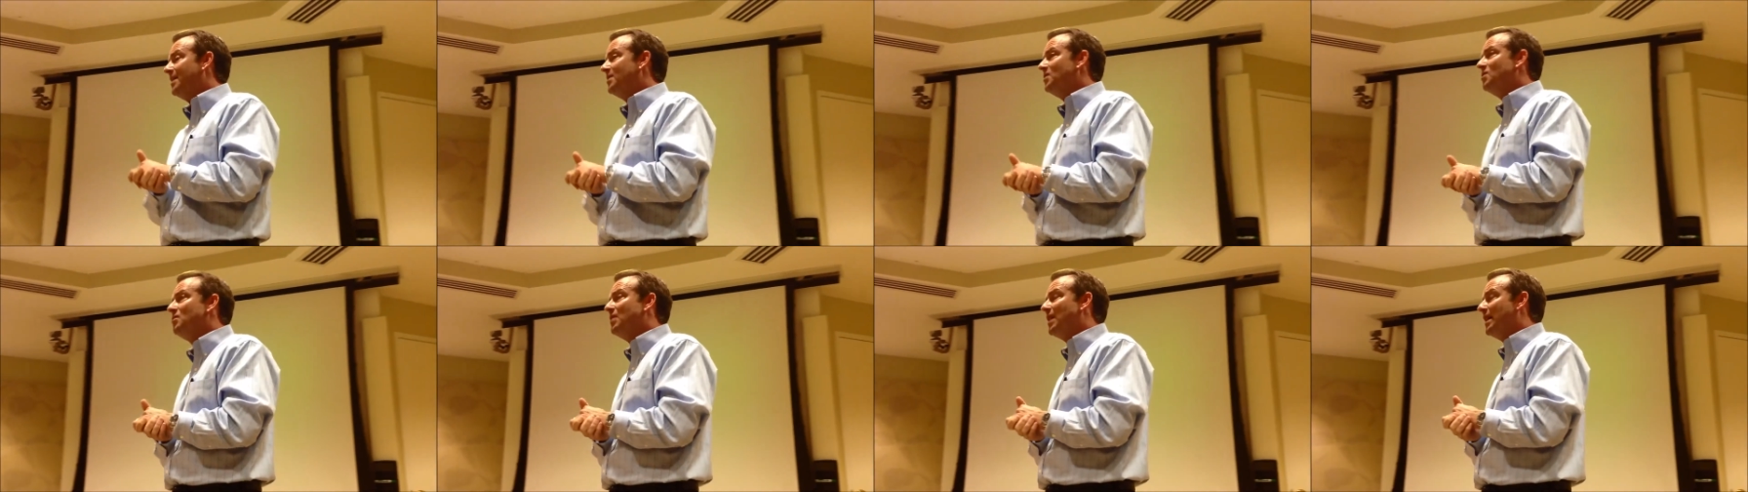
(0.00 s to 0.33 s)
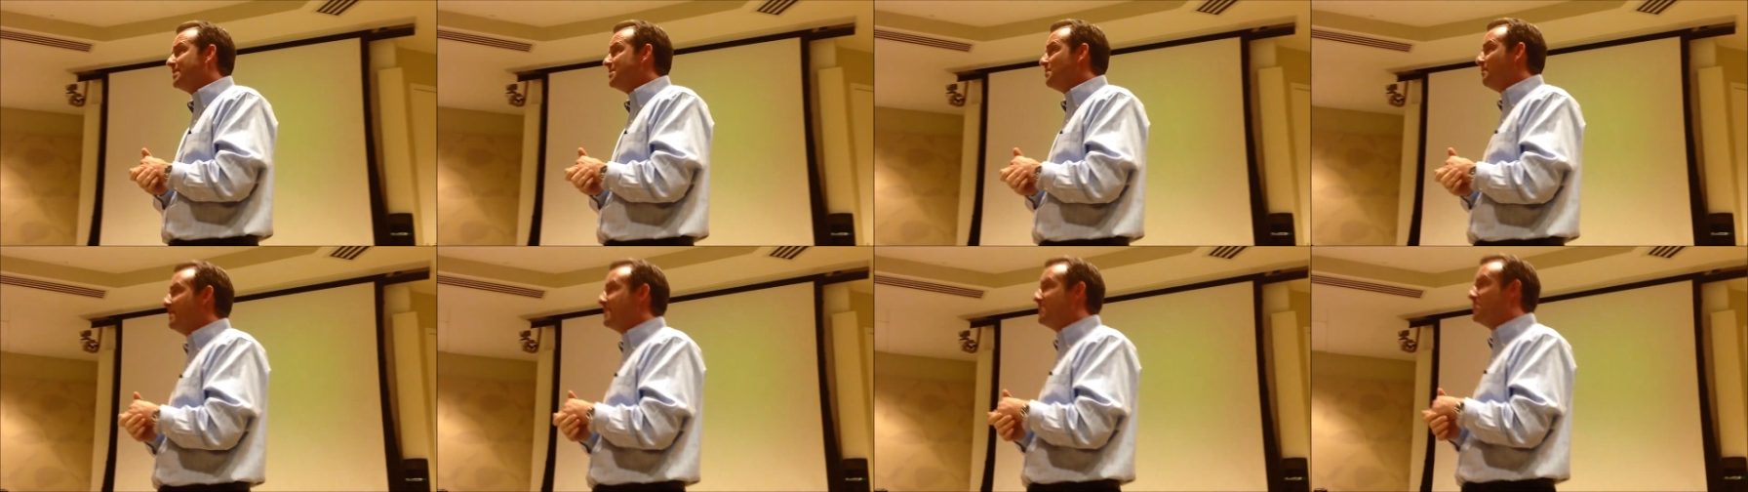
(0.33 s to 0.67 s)
and you
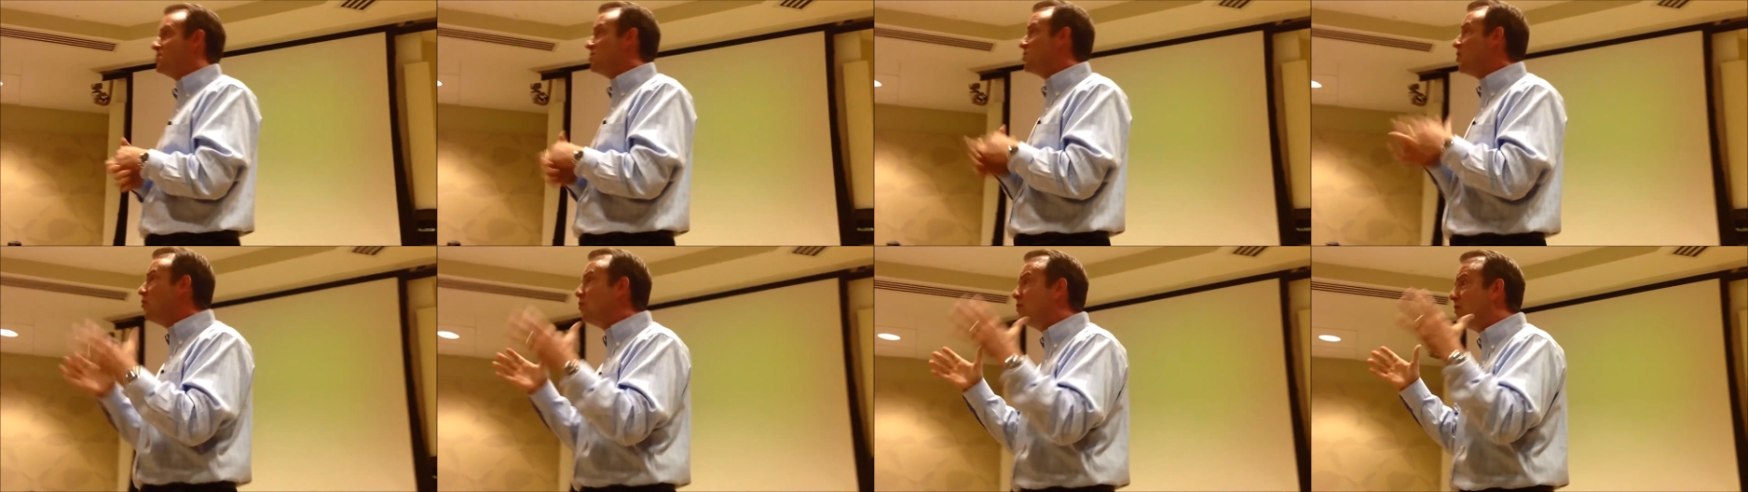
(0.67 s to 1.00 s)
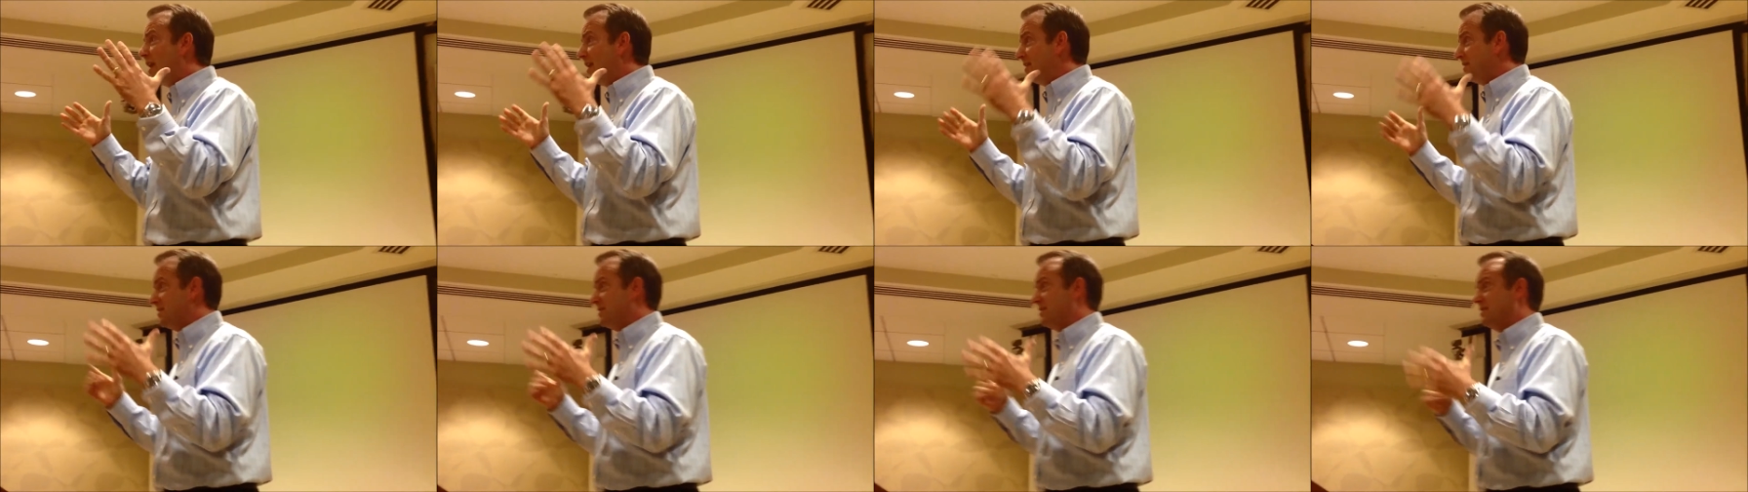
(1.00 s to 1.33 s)
guys have been so
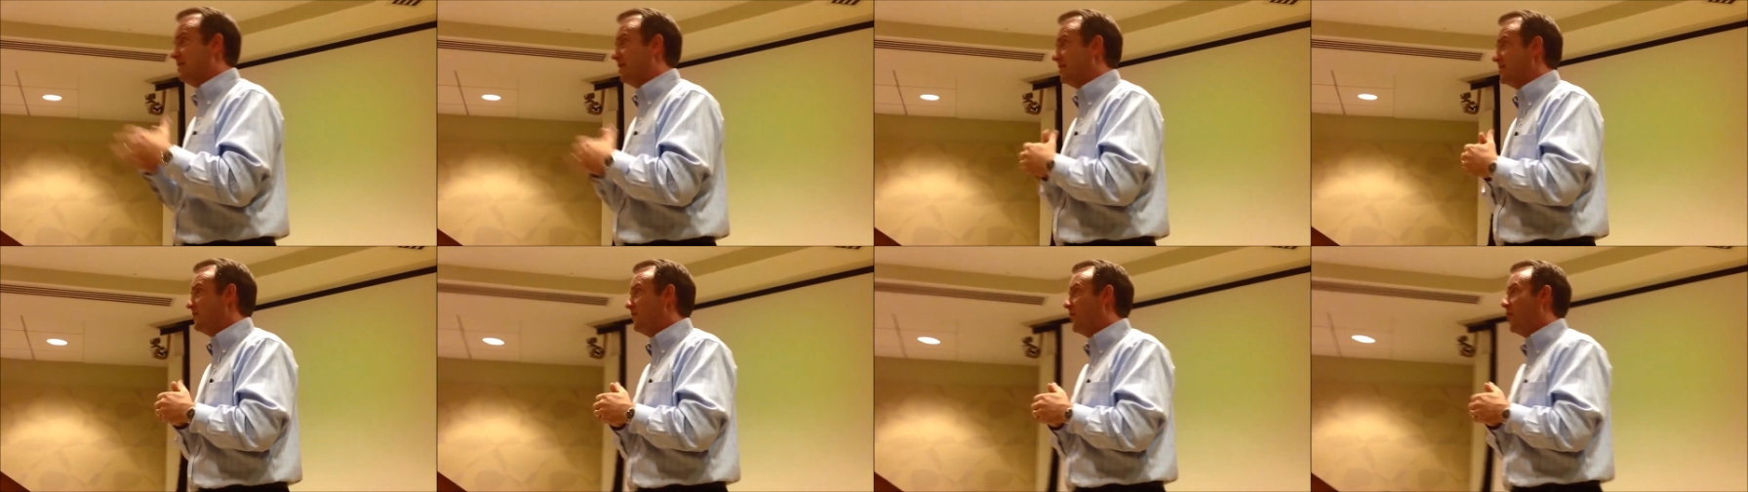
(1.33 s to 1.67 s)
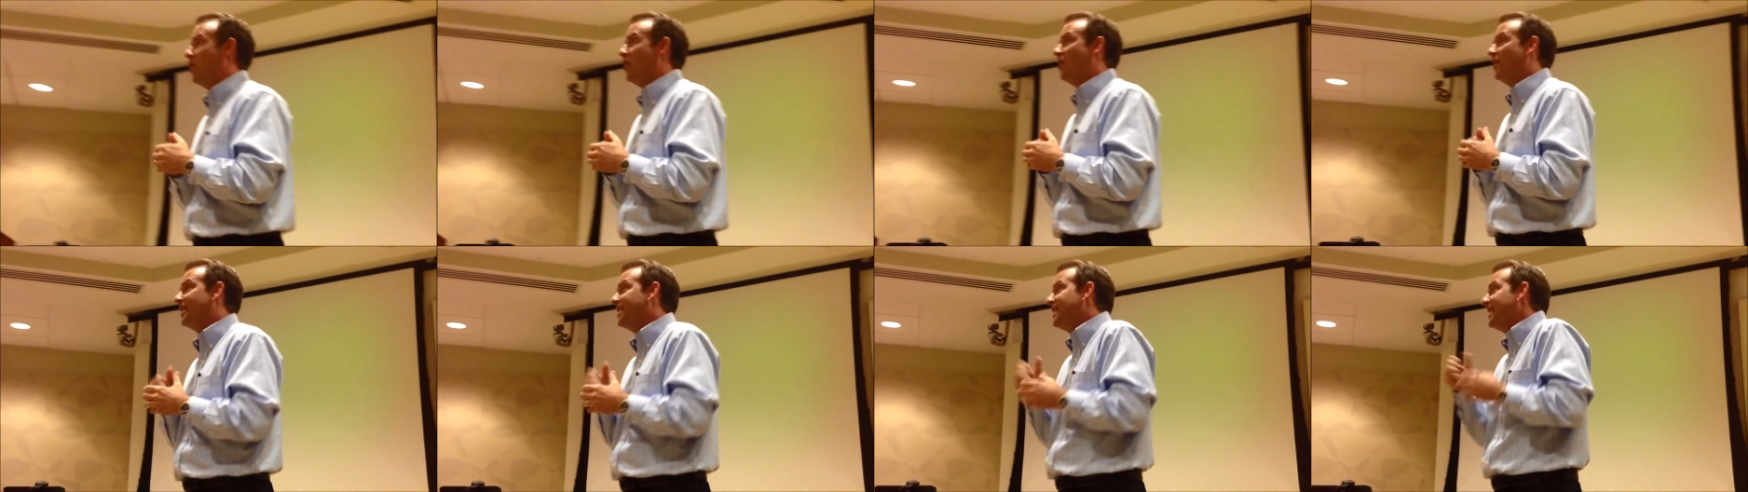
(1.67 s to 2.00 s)
gracious thus
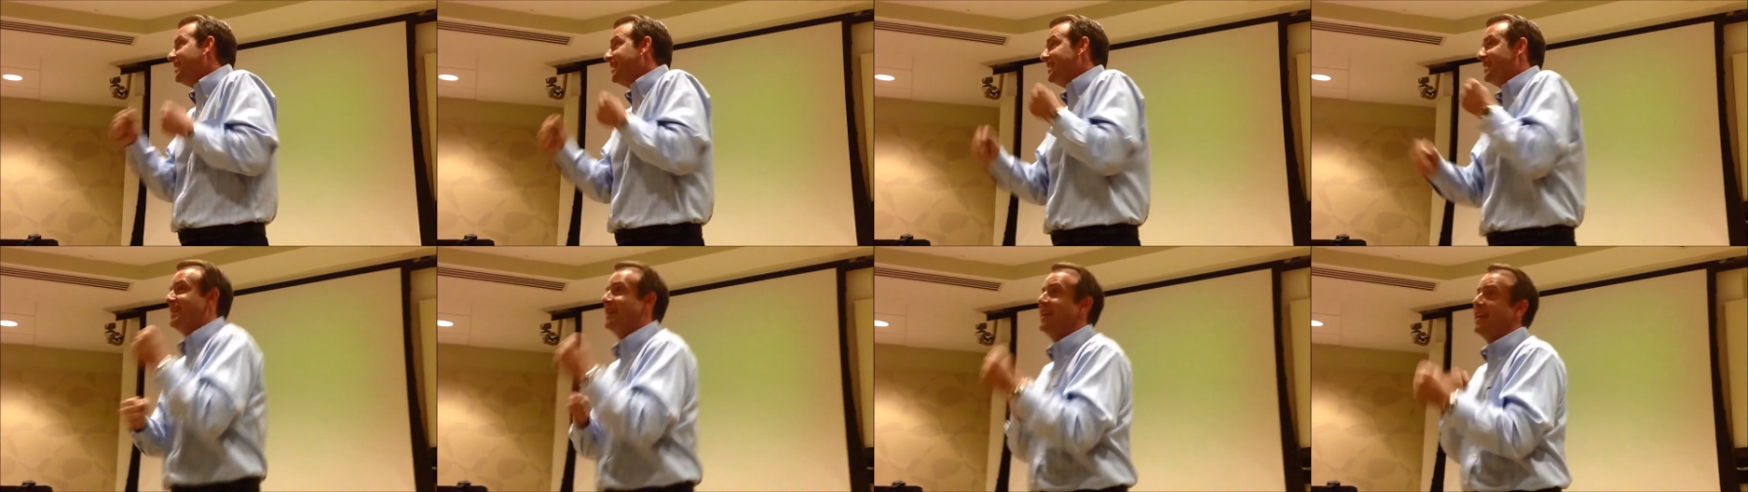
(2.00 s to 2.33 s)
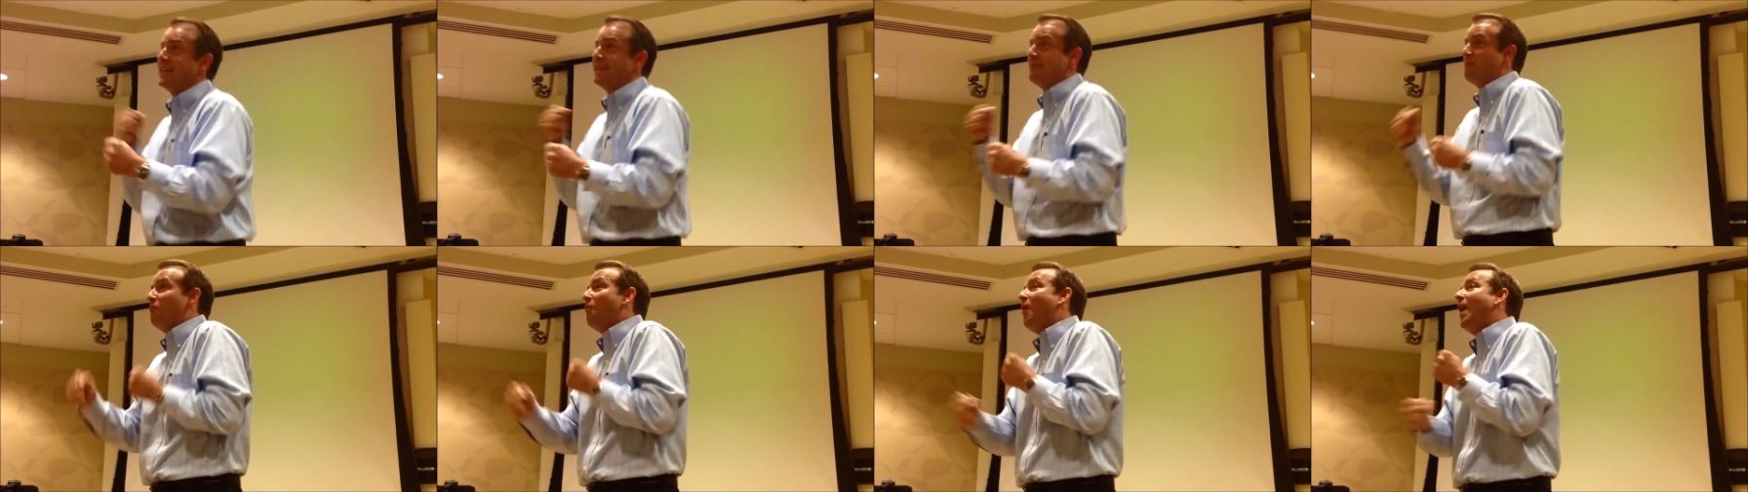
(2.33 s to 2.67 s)
far, and it
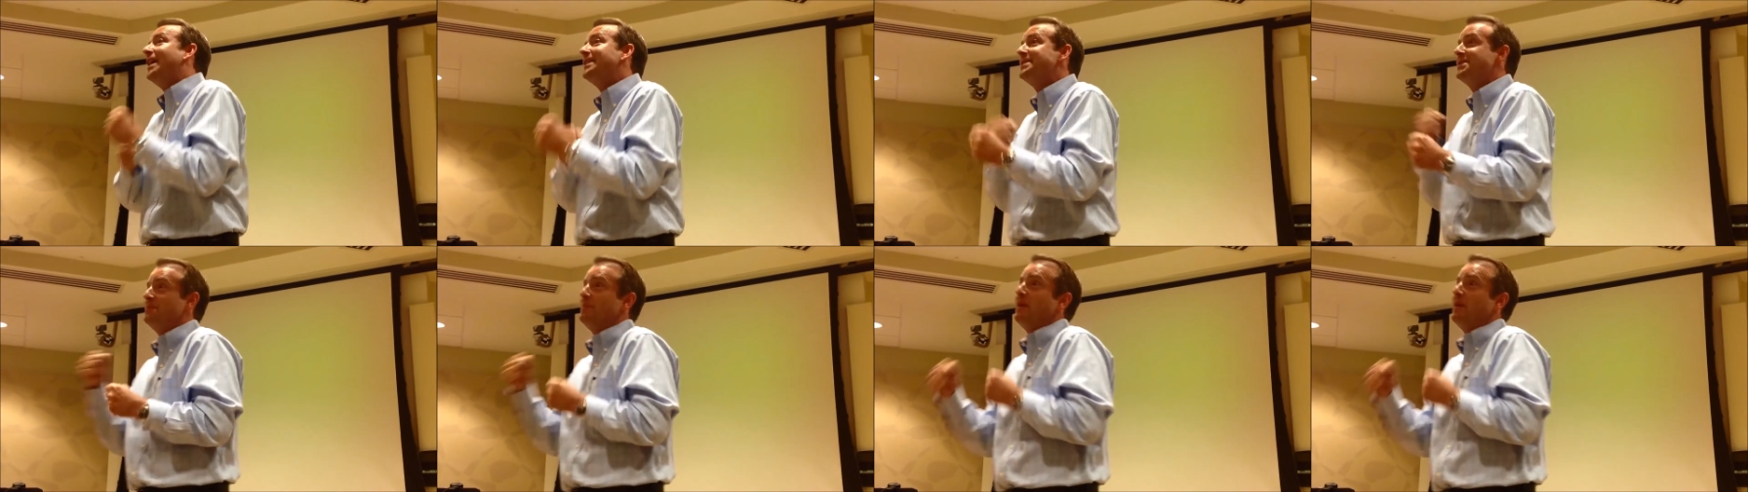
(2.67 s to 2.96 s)
like winds